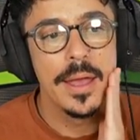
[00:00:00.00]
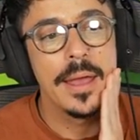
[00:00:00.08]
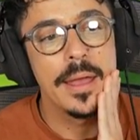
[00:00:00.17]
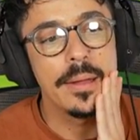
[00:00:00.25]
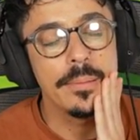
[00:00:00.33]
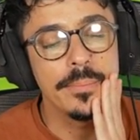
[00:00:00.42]

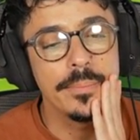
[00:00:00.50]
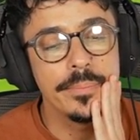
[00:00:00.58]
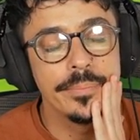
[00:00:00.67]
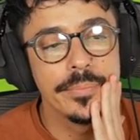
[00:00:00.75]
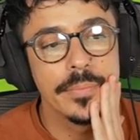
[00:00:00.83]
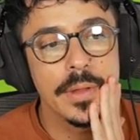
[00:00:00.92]

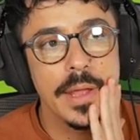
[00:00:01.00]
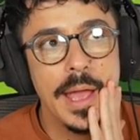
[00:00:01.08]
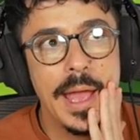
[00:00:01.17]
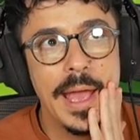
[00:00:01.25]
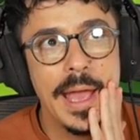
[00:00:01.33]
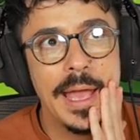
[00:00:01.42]
Um,
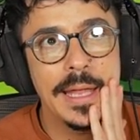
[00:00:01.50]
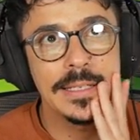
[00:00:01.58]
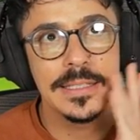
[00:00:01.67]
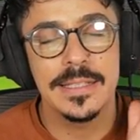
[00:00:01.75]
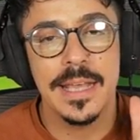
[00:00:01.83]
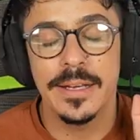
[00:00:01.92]

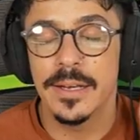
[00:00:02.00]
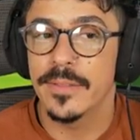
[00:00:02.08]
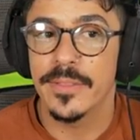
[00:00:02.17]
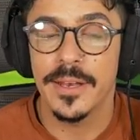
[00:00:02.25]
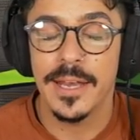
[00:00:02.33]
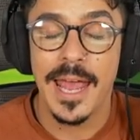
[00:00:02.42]
and then
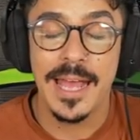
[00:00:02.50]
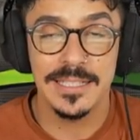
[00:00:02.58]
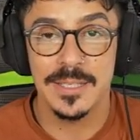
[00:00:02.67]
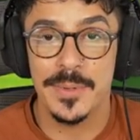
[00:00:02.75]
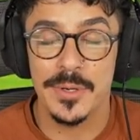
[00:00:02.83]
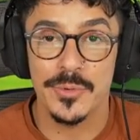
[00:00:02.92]
the
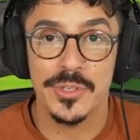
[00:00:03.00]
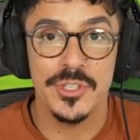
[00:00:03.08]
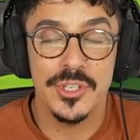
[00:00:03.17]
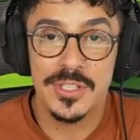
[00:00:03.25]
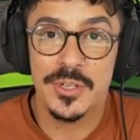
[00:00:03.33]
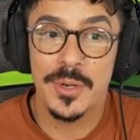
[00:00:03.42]
last build is
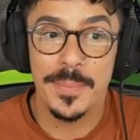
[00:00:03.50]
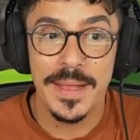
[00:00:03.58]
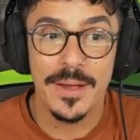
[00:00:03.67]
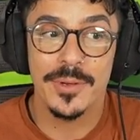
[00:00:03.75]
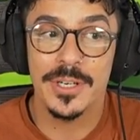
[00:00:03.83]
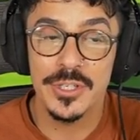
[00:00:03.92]
just going to
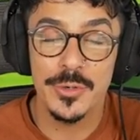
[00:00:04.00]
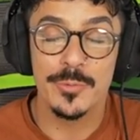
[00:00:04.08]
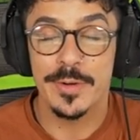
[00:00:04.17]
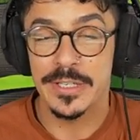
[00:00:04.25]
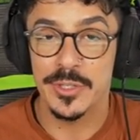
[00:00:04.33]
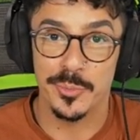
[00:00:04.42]
be I'm going to do a
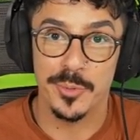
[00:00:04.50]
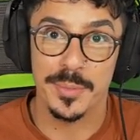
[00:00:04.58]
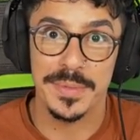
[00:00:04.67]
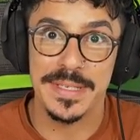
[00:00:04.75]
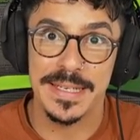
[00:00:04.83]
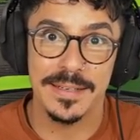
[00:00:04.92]
rental
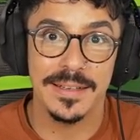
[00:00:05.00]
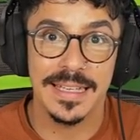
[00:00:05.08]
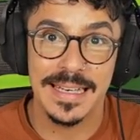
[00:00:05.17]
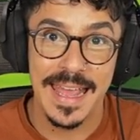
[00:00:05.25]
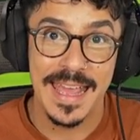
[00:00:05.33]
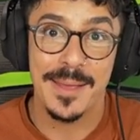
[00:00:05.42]
property, like
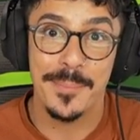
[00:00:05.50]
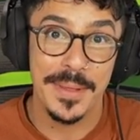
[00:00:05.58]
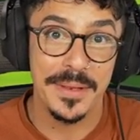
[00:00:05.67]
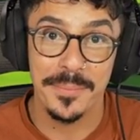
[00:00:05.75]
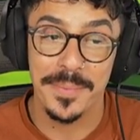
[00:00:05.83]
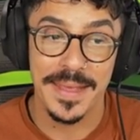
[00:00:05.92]
an
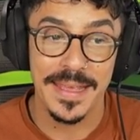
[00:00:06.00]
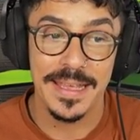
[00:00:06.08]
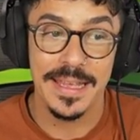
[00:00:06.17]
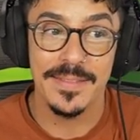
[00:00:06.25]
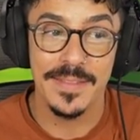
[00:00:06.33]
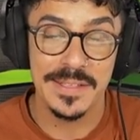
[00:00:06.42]

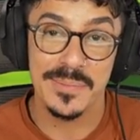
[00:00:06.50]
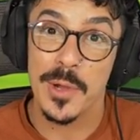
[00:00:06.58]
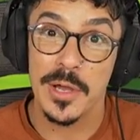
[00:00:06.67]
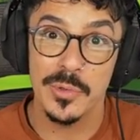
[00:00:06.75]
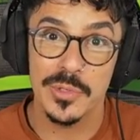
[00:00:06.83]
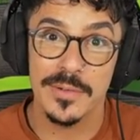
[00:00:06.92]
Airbnb in this
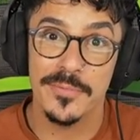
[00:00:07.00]
world.